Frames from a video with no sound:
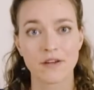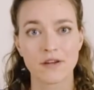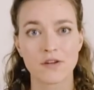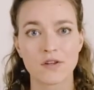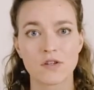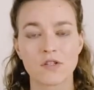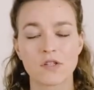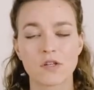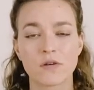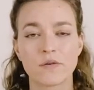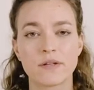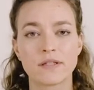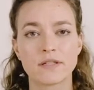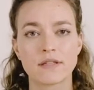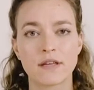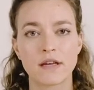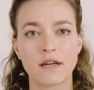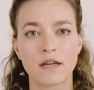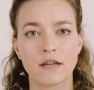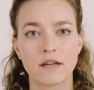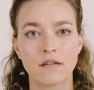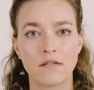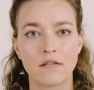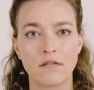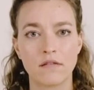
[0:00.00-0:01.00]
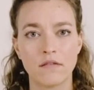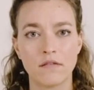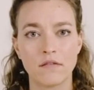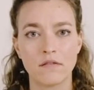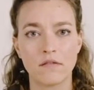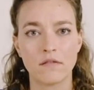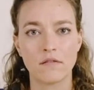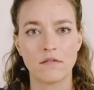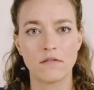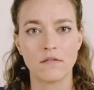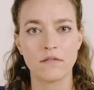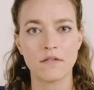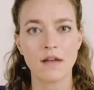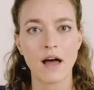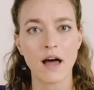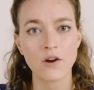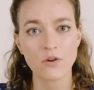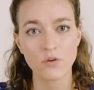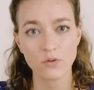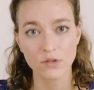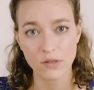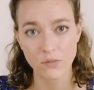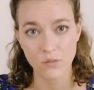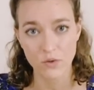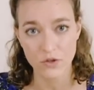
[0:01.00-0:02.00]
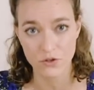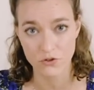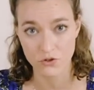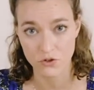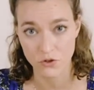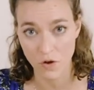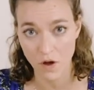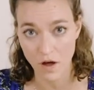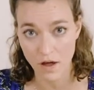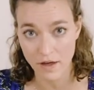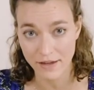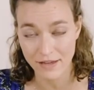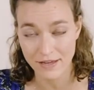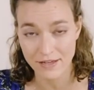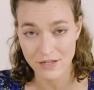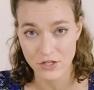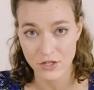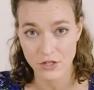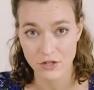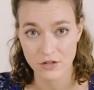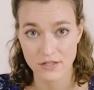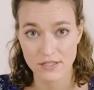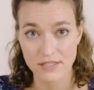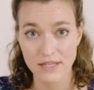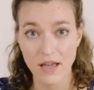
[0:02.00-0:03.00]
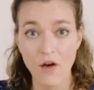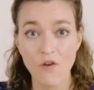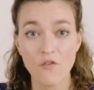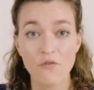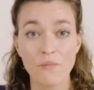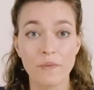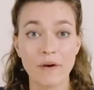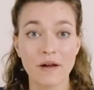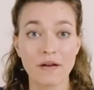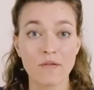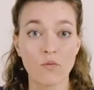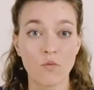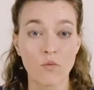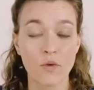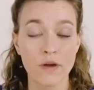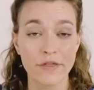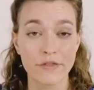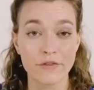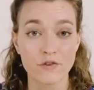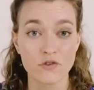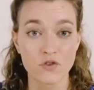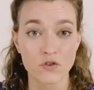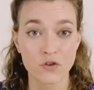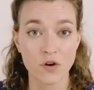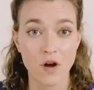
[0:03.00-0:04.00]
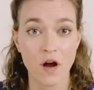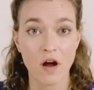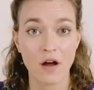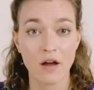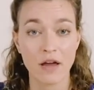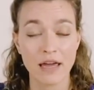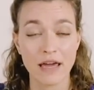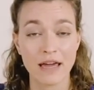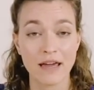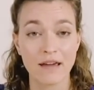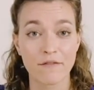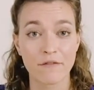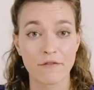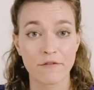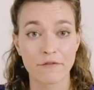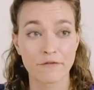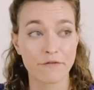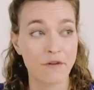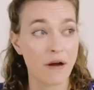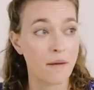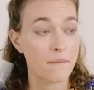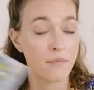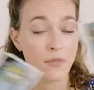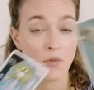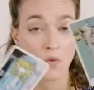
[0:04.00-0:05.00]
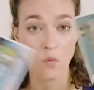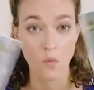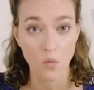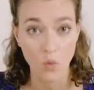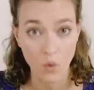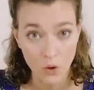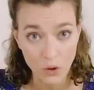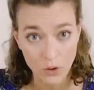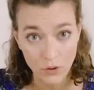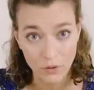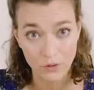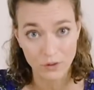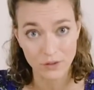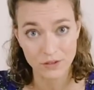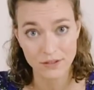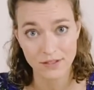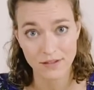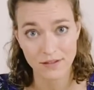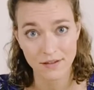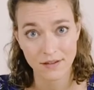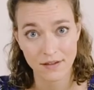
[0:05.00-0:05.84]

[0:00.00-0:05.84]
So it's like not only withdrawing into yourself, but withdrawing from the world.